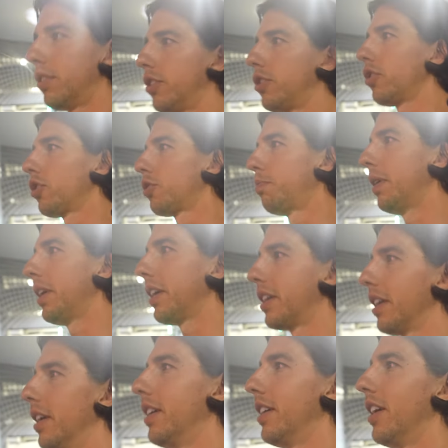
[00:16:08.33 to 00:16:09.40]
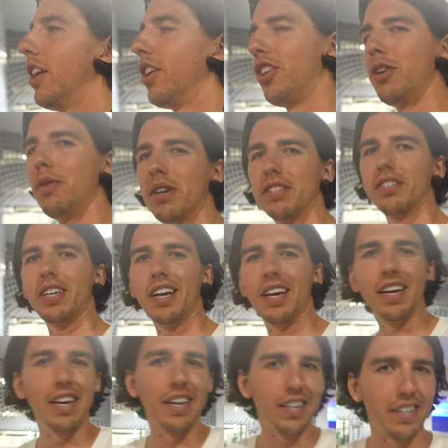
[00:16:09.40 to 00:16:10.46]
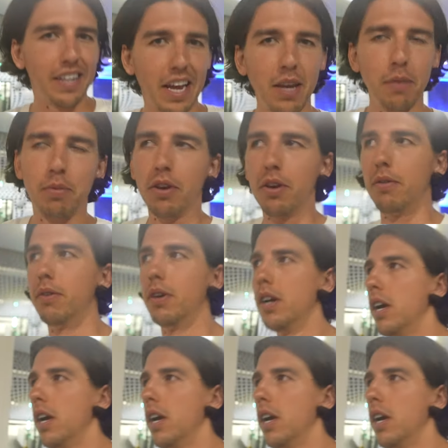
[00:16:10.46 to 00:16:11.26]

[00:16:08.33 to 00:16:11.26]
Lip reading: the Josh Baker USA debut.